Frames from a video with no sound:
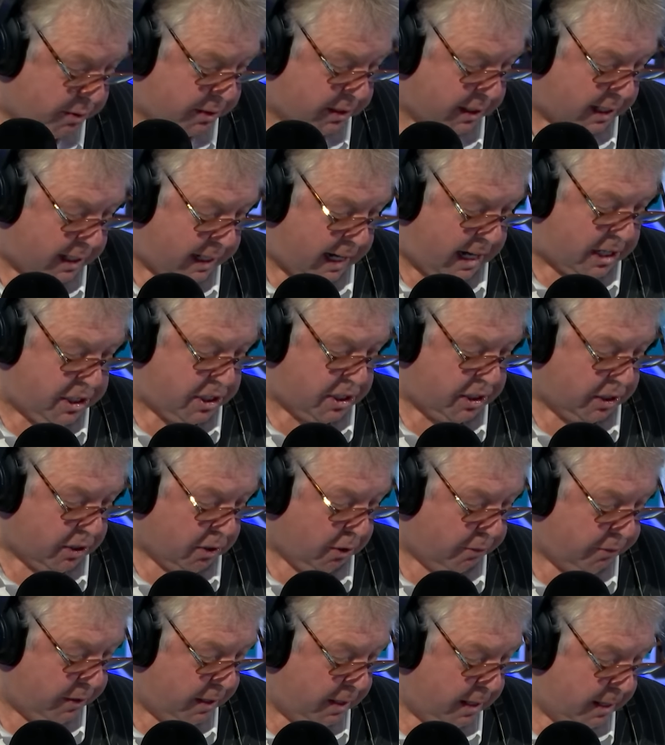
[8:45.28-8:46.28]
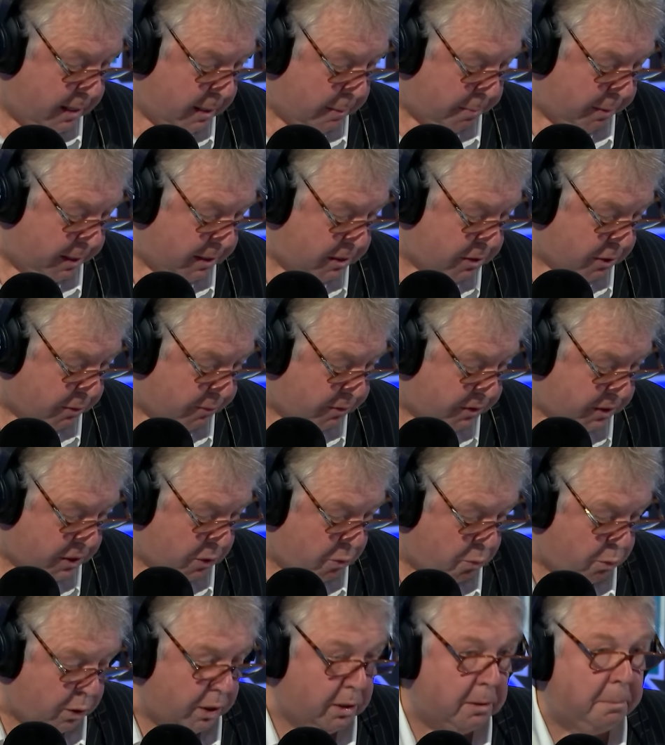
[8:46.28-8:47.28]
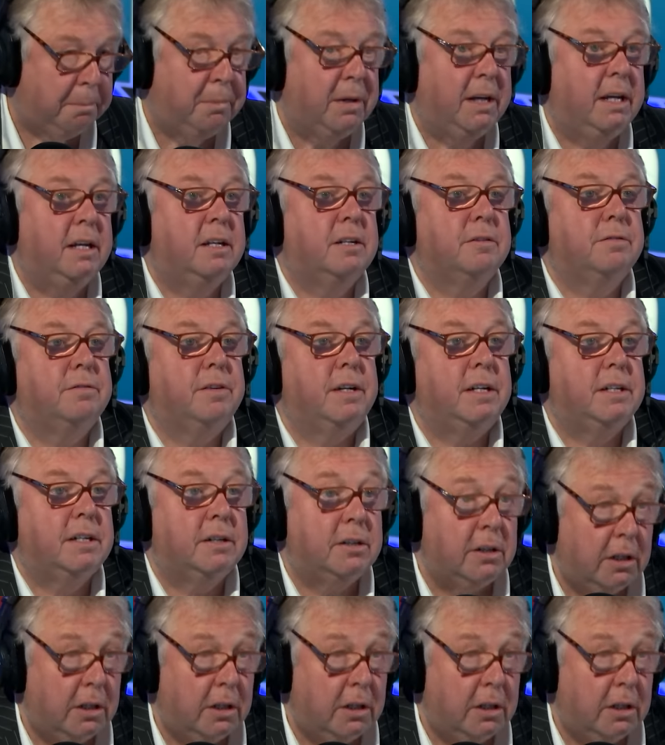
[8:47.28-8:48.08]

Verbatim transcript: the Kalashnikov, the police officer will be defeated.